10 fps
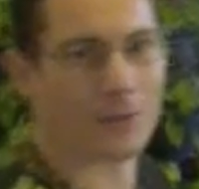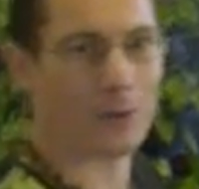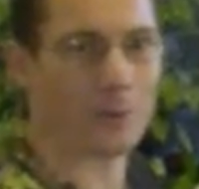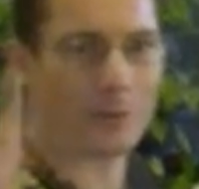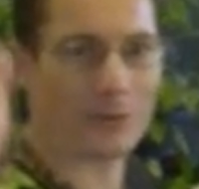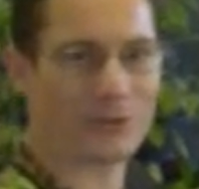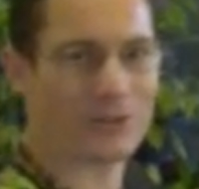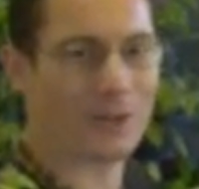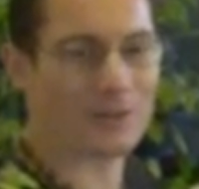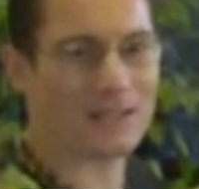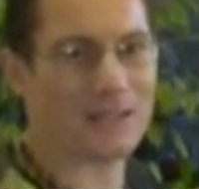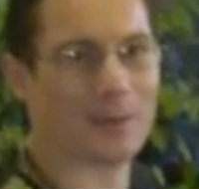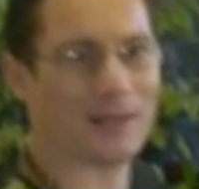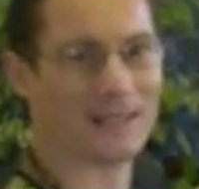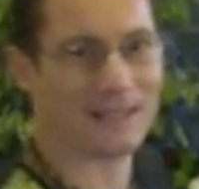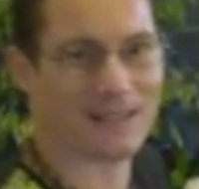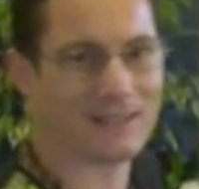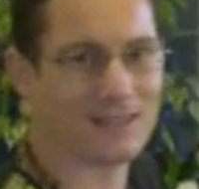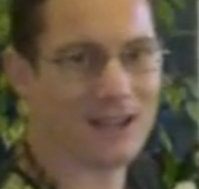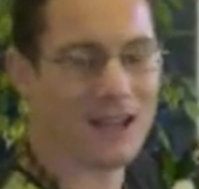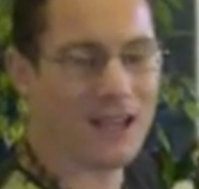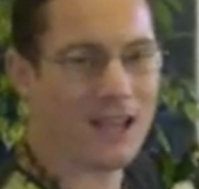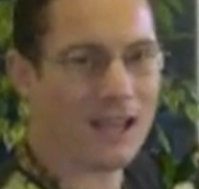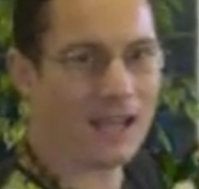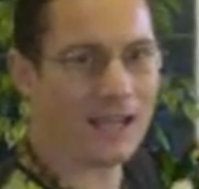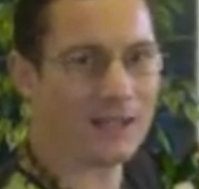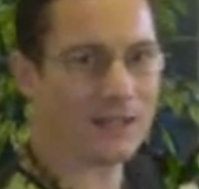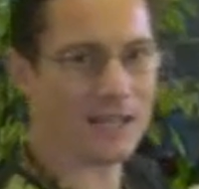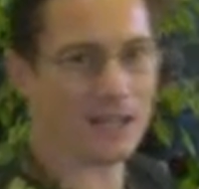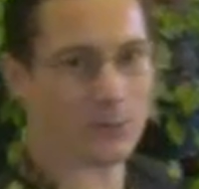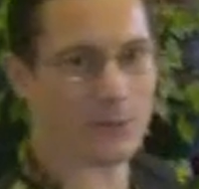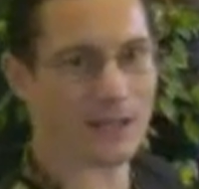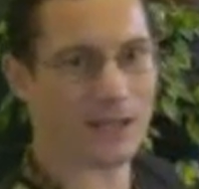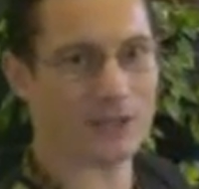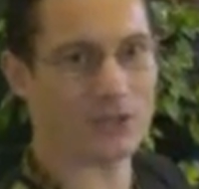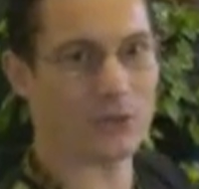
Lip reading: I'm Sita pati, and here we are